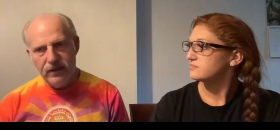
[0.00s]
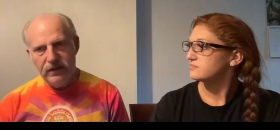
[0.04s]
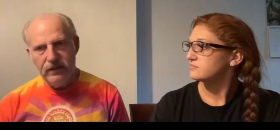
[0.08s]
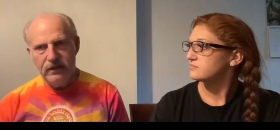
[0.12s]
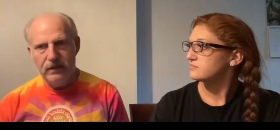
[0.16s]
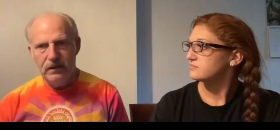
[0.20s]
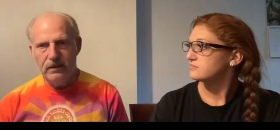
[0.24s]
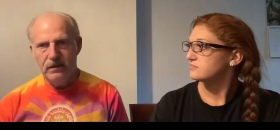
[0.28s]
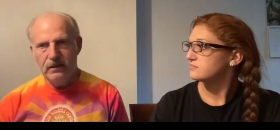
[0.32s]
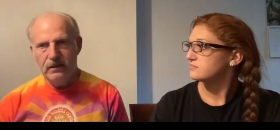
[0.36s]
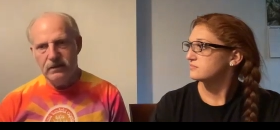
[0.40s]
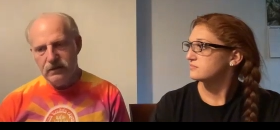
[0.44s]
Speaker 1: by
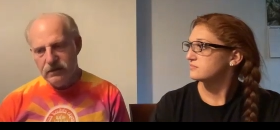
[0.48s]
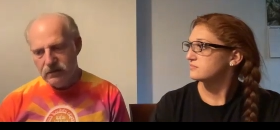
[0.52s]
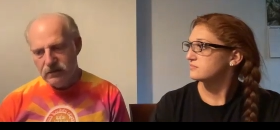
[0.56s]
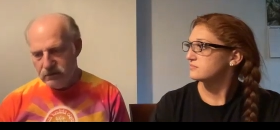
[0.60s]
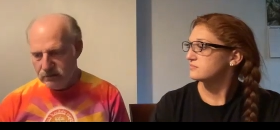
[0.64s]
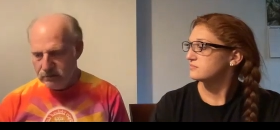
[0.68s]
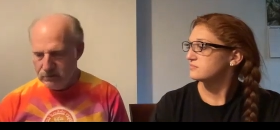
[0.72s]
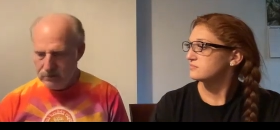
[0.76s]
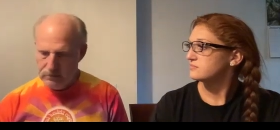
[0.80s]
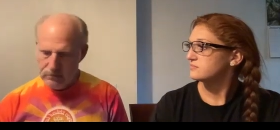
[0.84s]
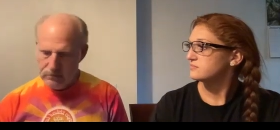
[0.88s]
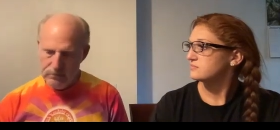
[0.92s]
the
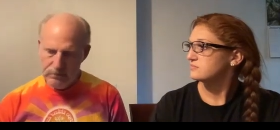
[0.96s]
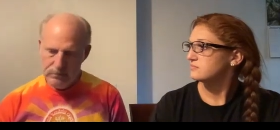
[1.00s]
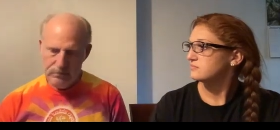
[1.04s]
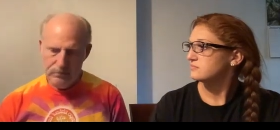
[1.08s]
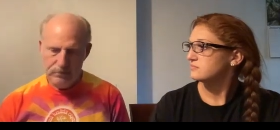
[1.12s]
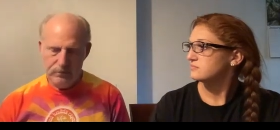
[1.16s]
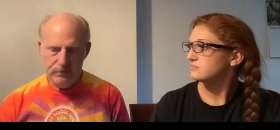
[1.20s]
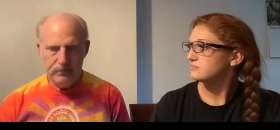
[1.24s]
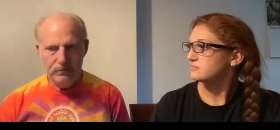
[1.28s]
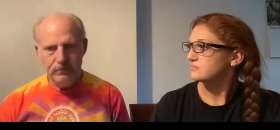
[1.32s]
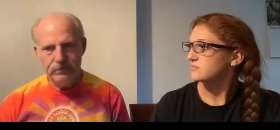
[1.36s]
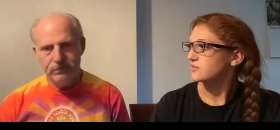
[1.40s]

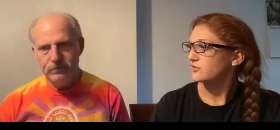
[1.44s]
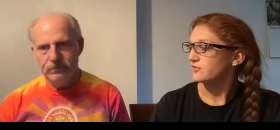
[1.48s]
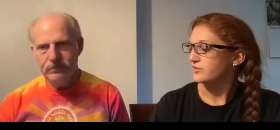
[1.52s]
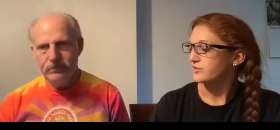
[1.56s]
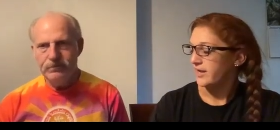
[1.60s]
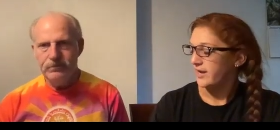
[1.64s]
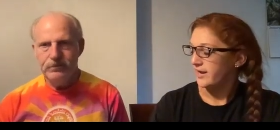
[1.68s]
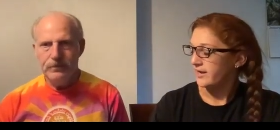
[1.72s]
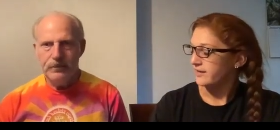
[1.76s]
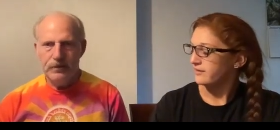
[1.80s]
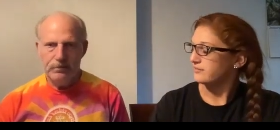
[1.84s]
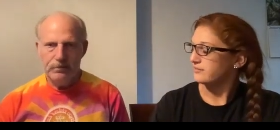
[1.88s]
their
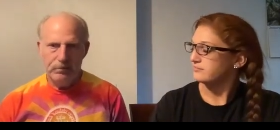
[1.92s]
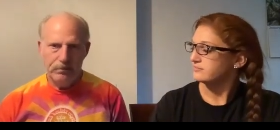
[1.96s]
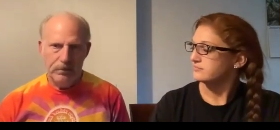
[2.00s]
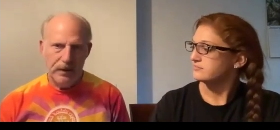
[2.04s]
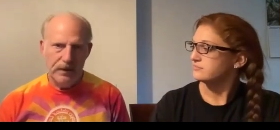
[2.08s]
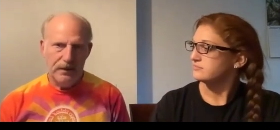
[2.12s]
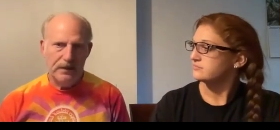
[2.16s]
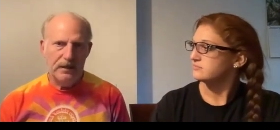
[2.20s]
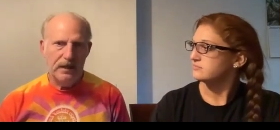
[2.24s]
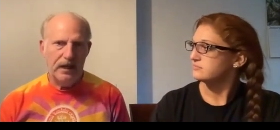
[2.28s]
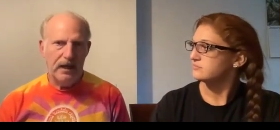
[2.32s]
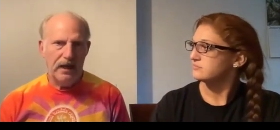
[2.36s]
dad
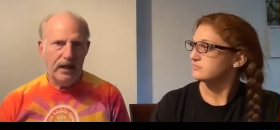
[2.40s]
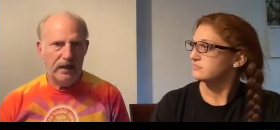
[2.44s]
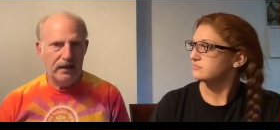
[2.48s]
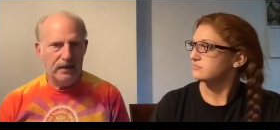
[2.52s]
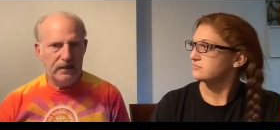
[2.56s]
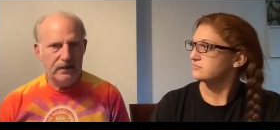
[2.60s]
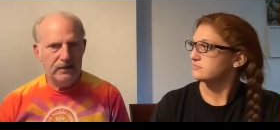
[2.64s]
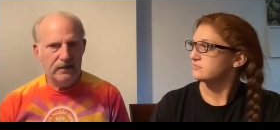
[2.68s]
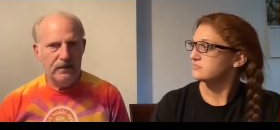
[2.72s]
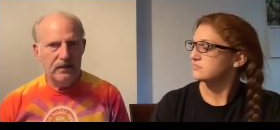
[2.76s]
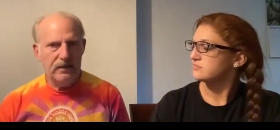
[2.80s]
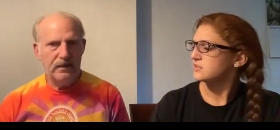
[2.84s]
big
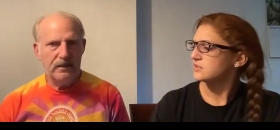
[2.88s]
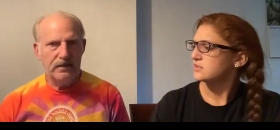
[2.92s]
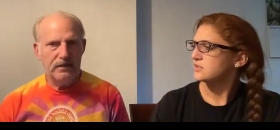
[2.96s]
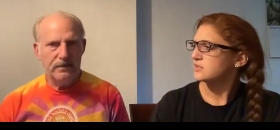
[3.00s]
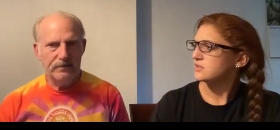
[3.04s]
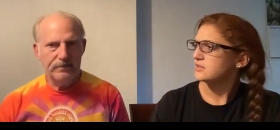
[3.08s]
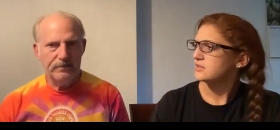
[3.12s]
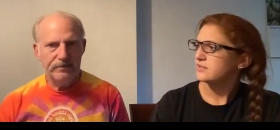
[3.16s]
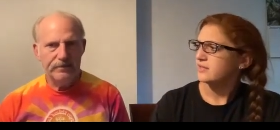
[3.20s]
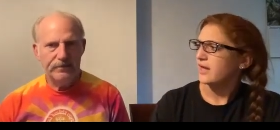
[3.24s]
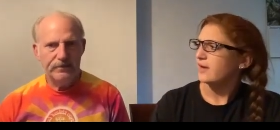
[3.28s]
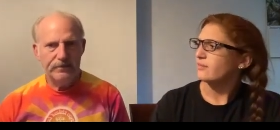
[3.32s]
dad yeah
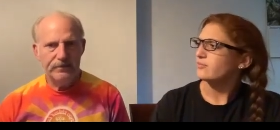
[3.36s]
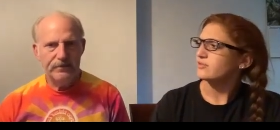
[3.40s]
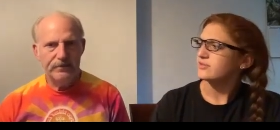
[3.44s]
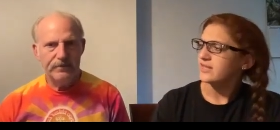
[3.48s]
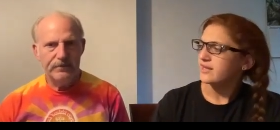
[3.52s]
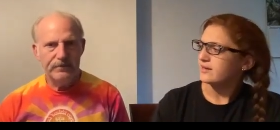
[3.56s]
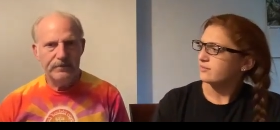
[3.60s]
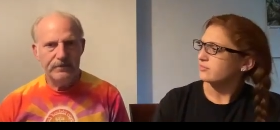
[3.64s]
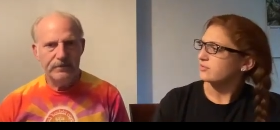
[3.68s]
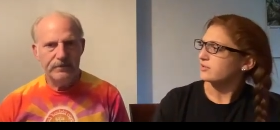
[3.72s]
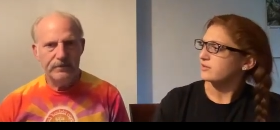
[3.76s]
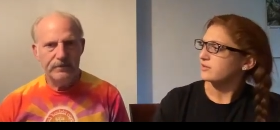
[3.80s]
Speaker 2: how would
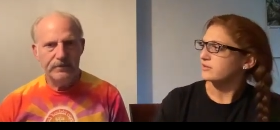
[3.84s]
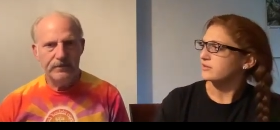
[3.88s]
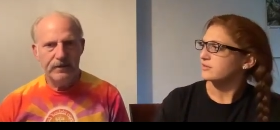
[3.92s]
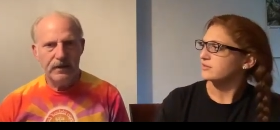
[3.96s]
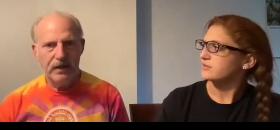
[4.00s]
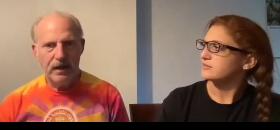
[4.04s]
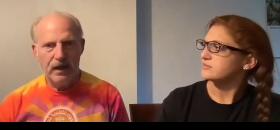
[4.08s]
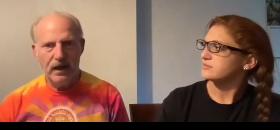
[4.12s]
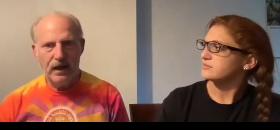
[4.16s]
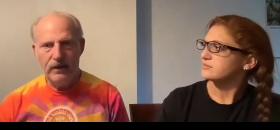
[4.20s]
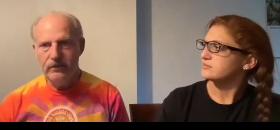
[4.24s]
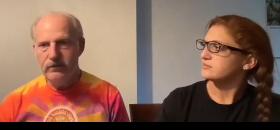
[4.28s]
that work
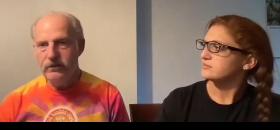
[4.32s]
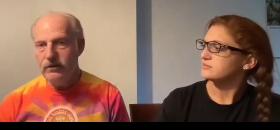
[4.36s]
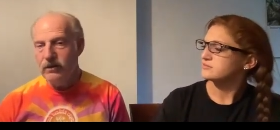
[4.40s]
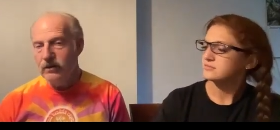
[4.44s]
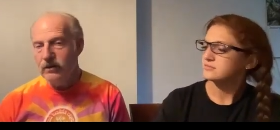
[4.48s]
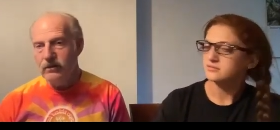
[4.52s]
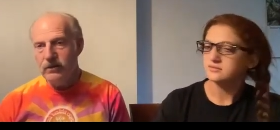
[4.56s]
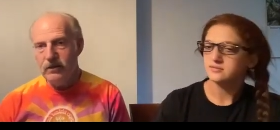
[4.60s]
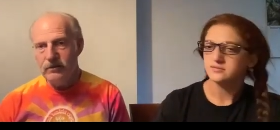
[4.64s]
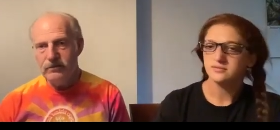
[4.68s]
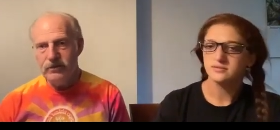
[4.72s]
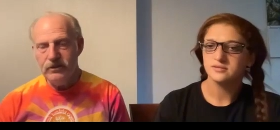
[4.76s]
Speaker 1: i don't
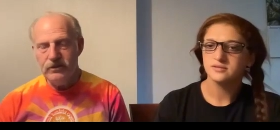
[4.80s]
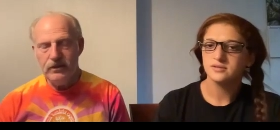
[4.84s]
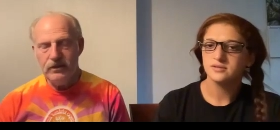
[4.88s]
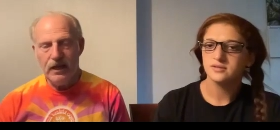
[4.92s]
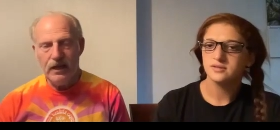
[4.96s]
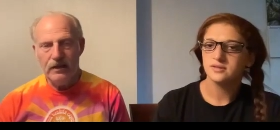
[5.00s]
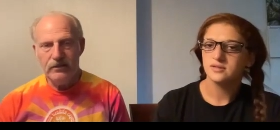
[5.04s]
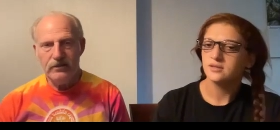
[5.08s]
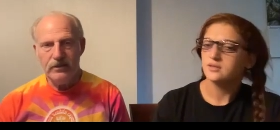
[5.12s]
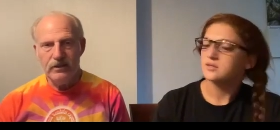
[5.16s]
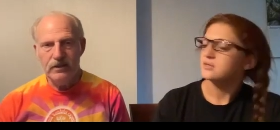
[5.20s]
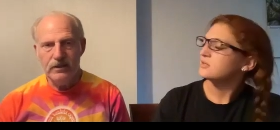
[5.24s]
know i'm just
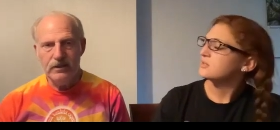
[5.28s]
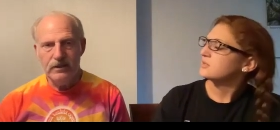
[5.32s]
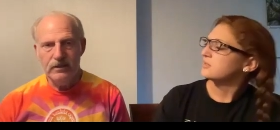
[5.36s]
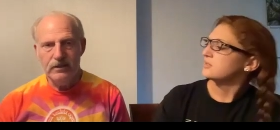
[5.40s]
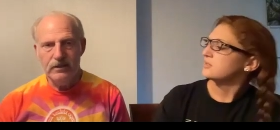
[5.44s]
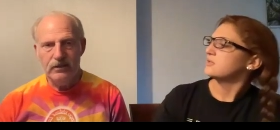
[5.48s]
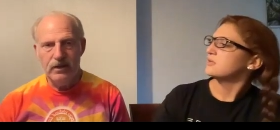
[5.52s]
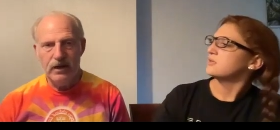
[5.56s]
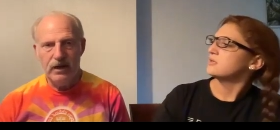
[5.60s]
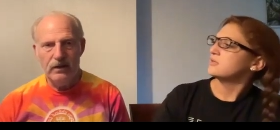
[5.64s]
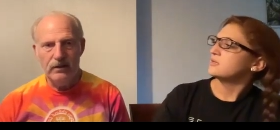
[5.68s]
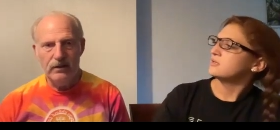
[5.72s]
asking you
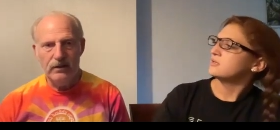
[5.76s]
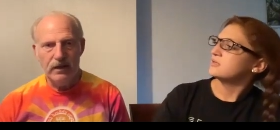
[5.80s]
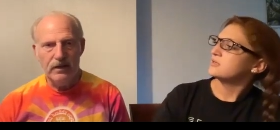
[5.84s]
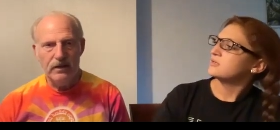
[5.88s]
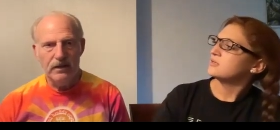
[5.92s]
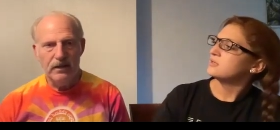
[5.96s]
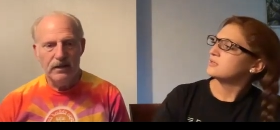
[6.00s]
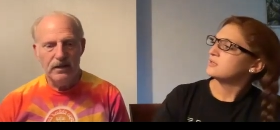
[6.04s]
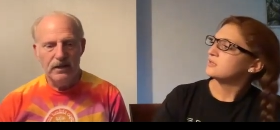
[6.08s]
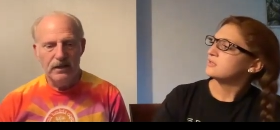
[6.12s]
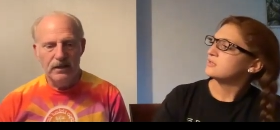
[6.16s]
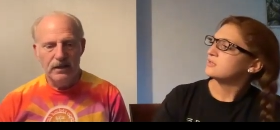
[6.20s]
know how
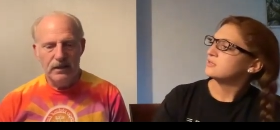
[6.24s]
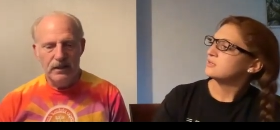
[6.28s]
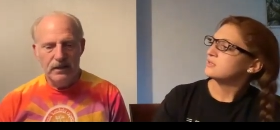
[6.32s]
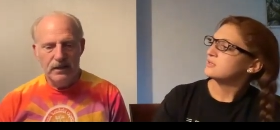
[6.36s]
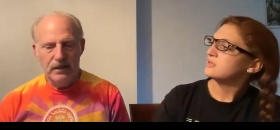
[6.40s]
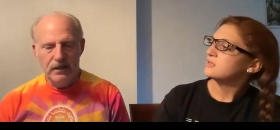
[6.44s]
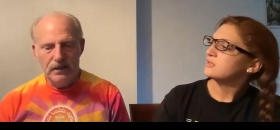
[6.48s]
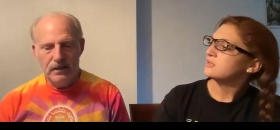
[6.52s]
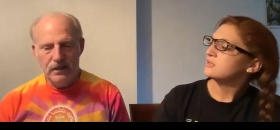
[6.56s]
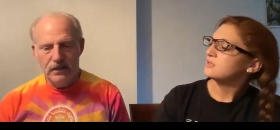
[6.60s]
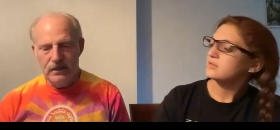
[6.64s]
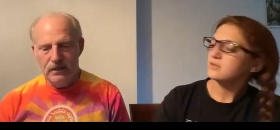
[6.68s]
that
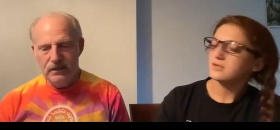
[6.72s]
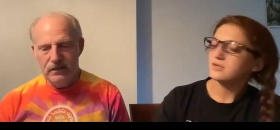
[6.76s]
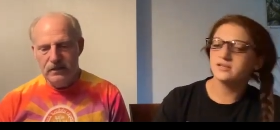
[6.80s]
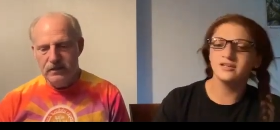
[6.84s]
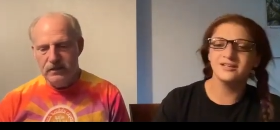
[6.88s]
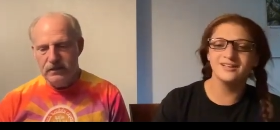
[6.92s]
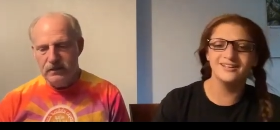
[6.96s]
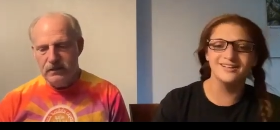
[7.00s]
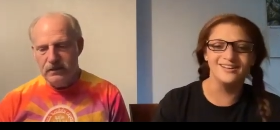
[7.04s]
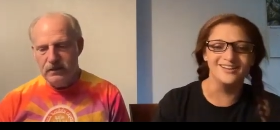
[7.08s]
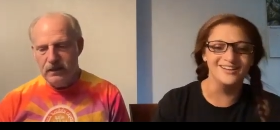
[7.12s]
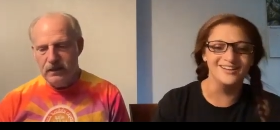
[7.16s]
uh,
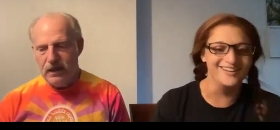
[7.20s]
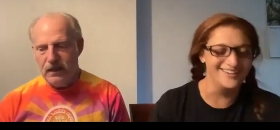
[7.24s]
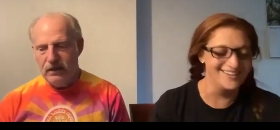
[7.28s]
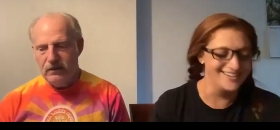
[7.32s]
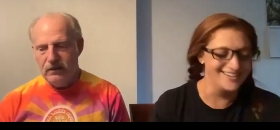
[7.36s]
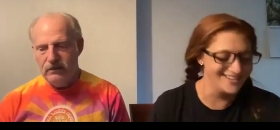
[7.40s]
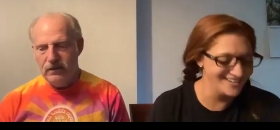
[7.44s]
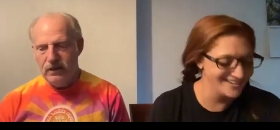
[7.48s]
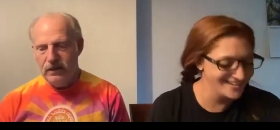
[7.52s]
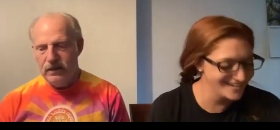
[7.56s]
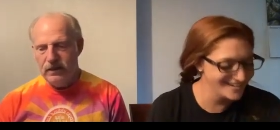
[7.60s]
how